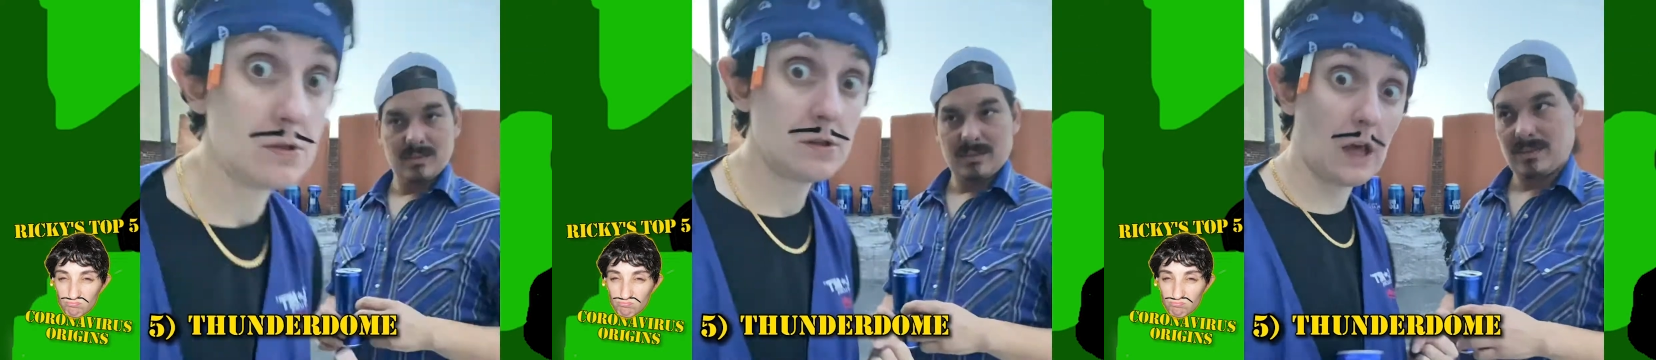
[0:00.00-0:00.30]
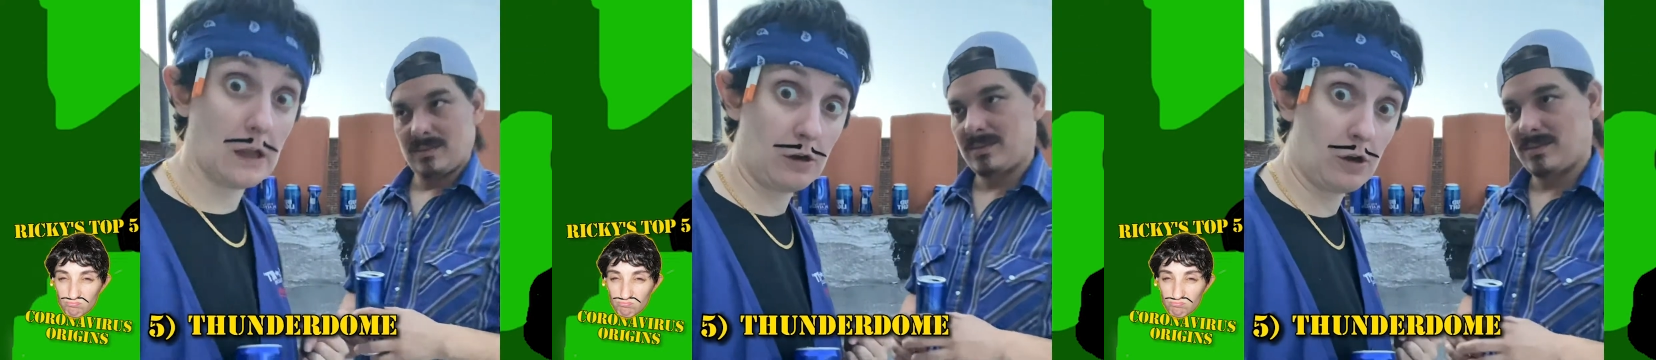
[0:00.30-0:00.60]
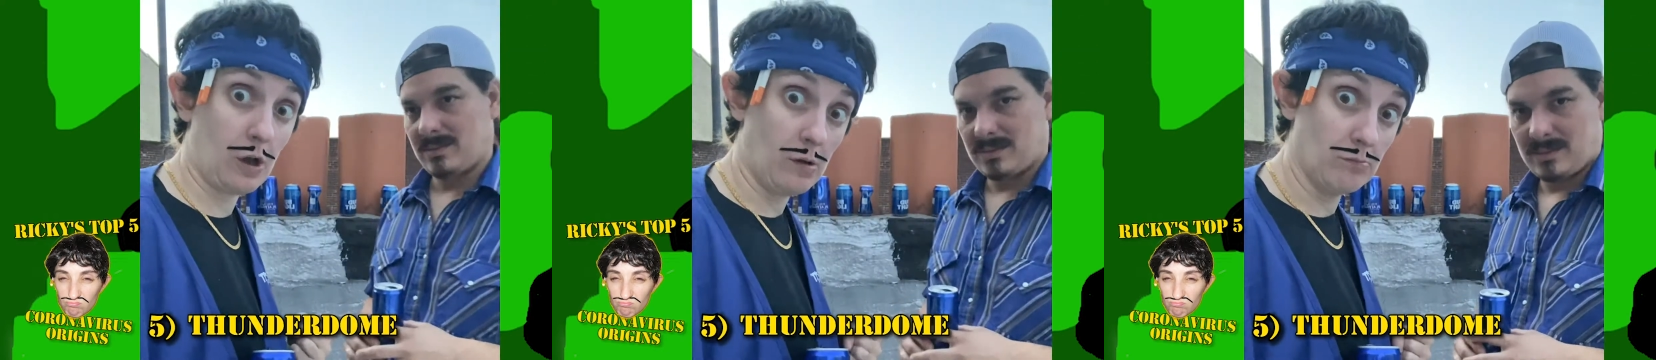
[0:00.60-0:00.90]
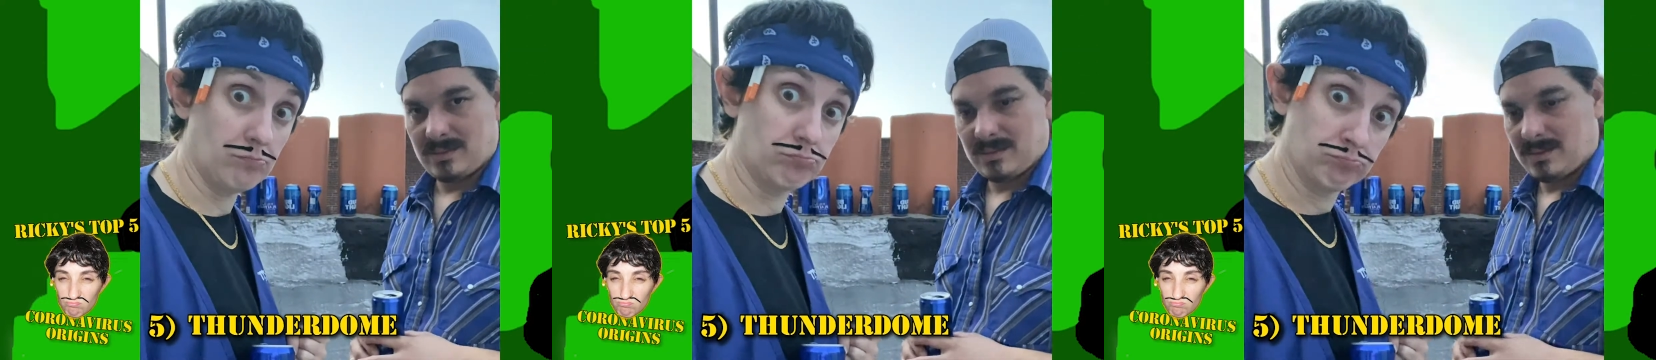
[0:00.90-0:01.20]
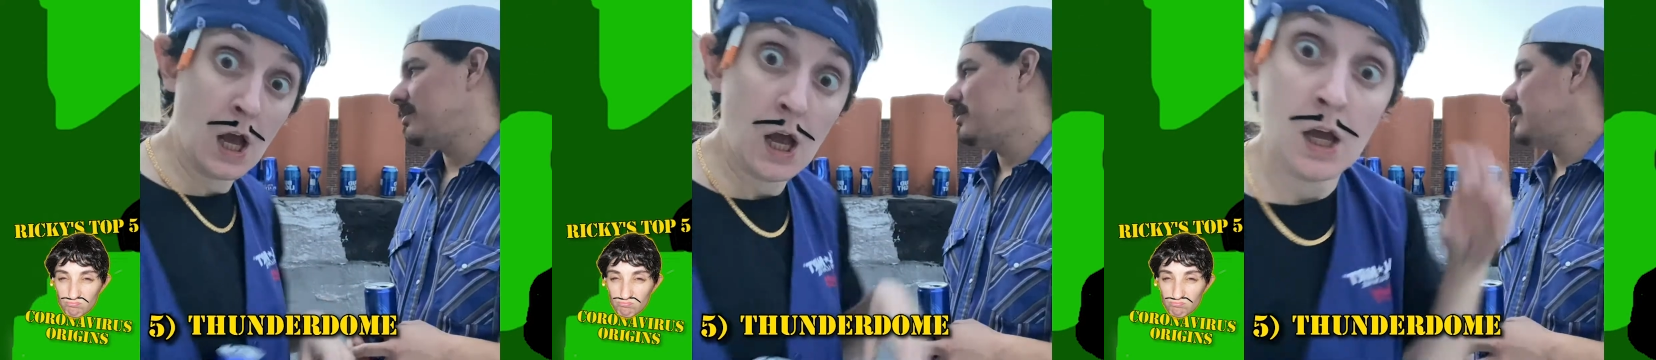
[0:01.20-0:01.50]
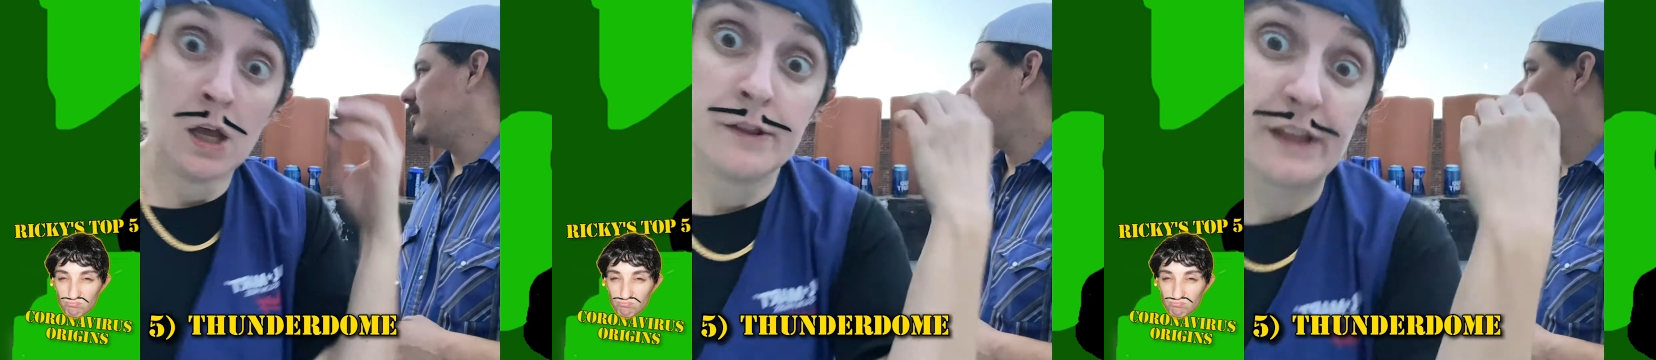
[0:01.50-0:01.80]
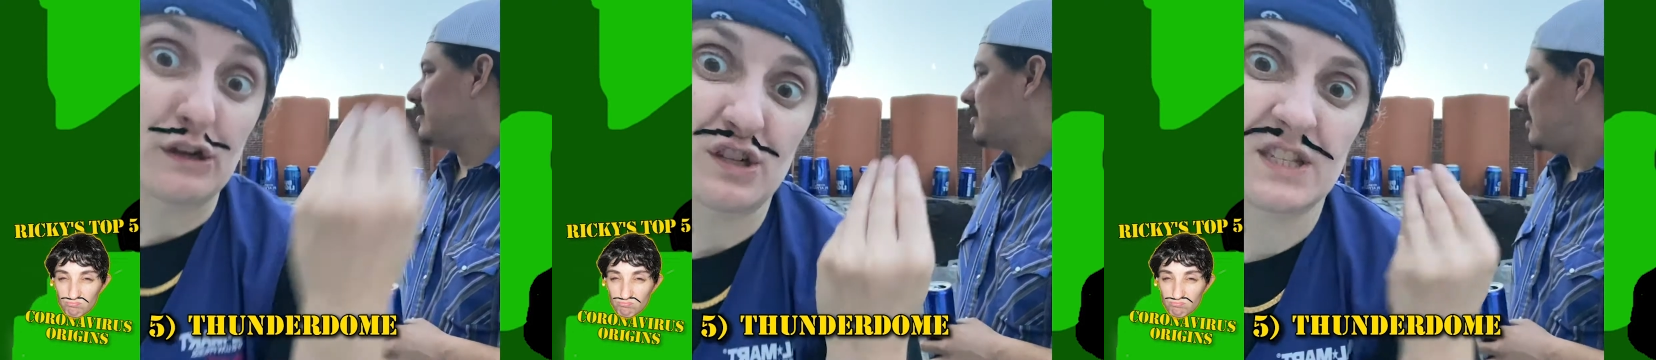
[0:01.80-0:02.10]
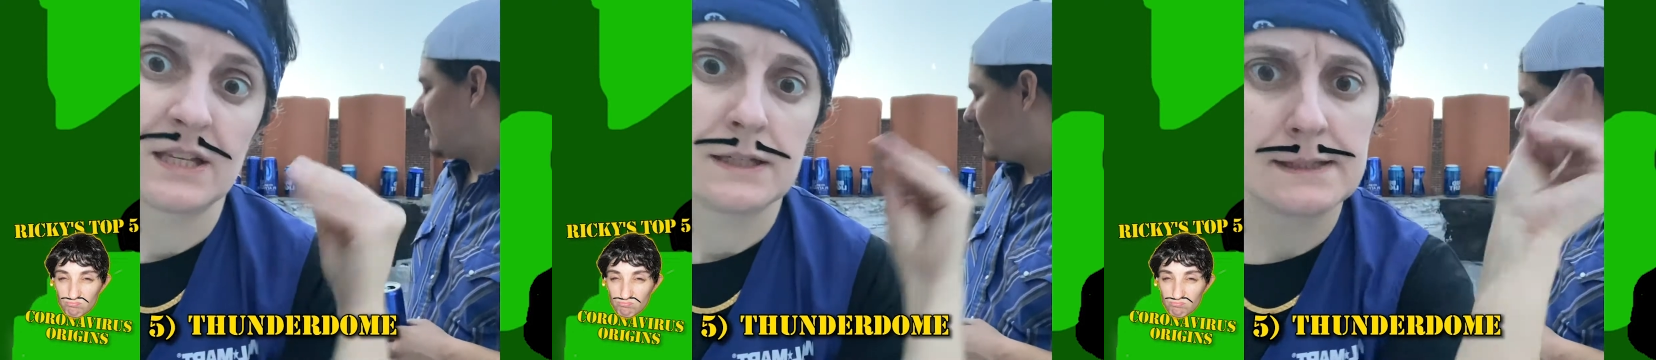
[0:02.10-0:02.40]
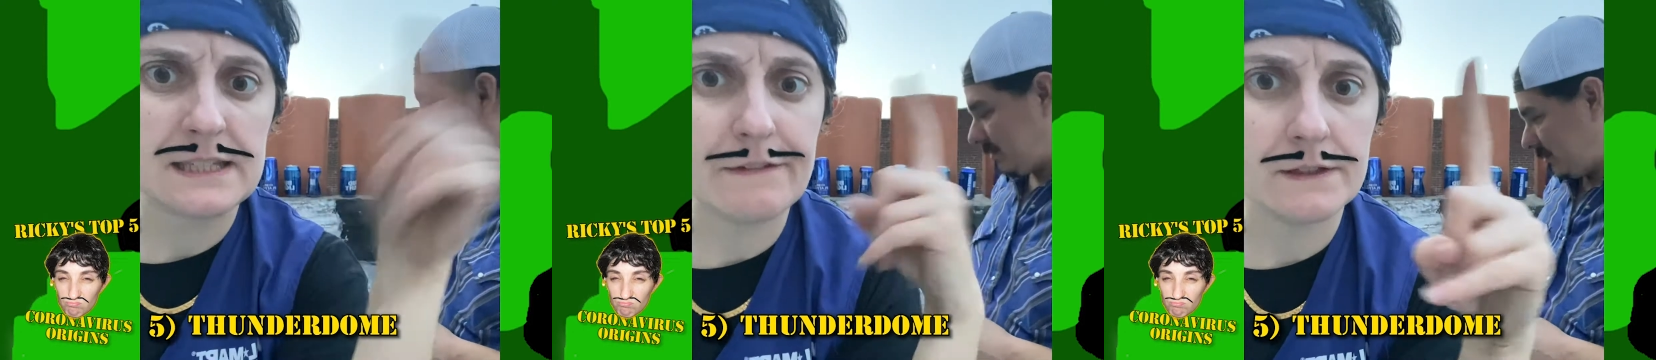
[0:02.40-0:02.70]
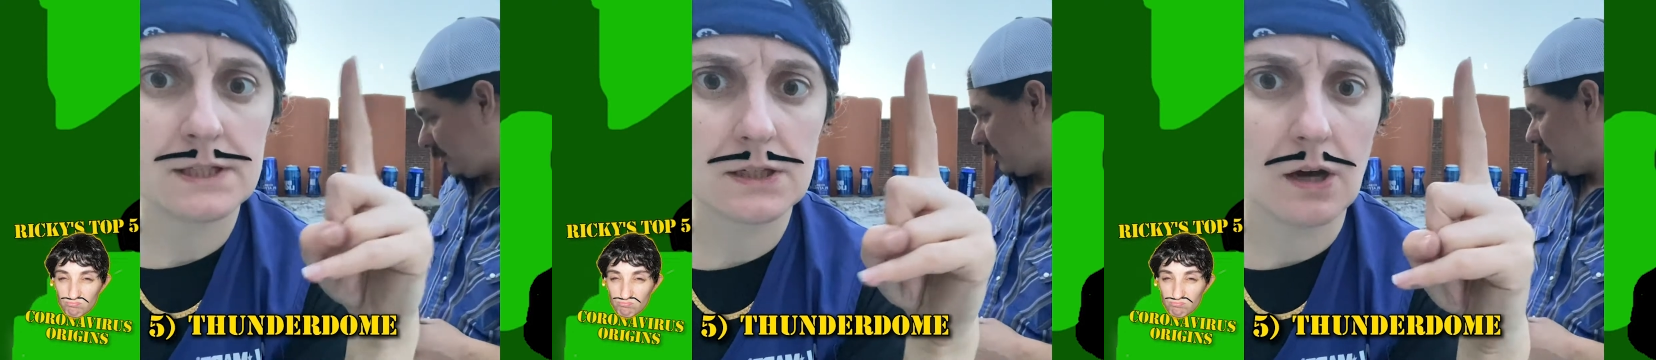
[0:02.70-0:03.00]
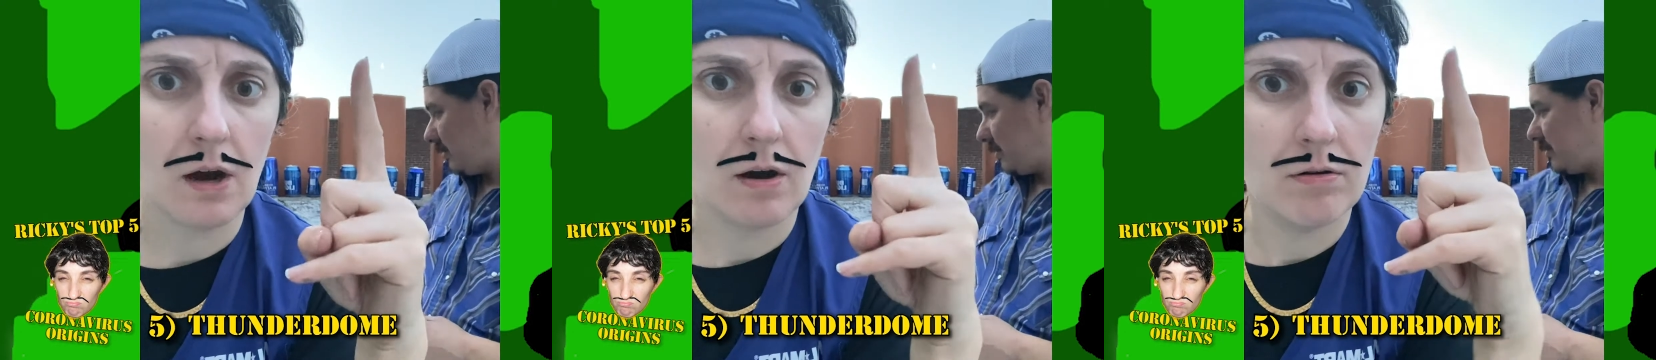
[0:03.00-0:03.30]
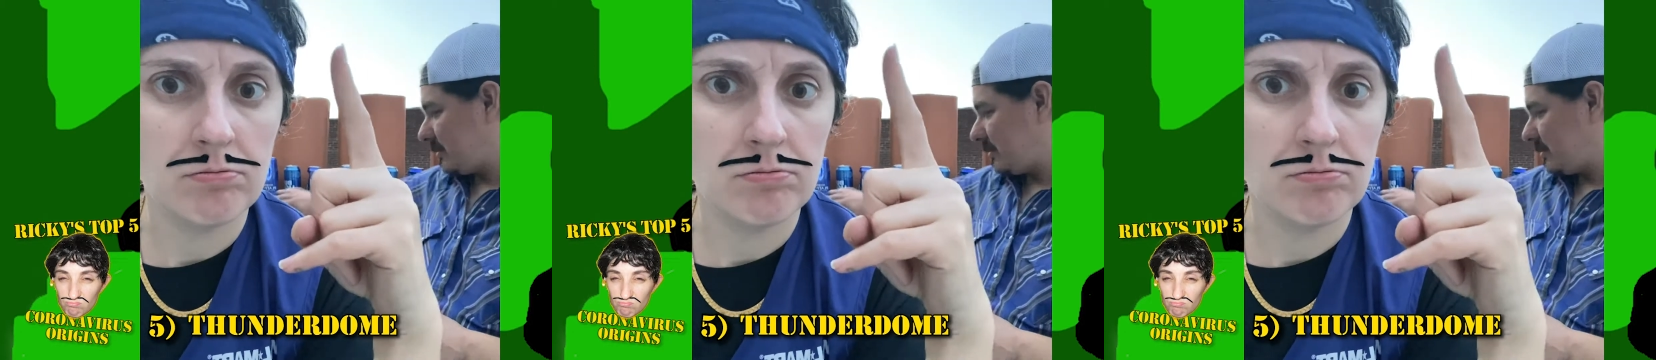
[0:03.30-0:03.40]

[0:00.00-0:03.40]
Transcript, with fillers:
Speaker 1: Thunder Dome. There's Steven Seagal,